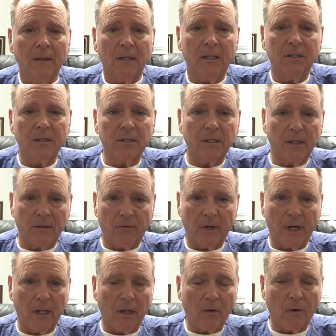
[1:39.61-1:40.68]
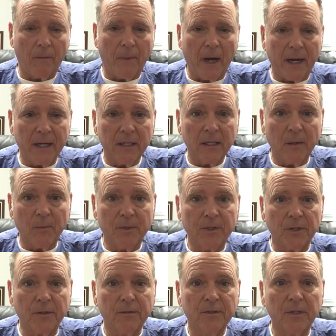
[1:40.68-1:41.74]
they just tend to run a lower body
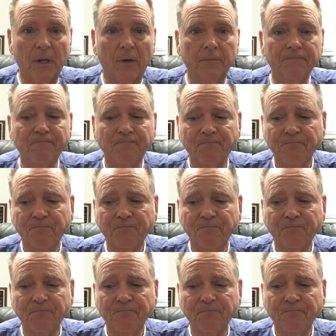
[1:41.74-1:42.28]
temperature. So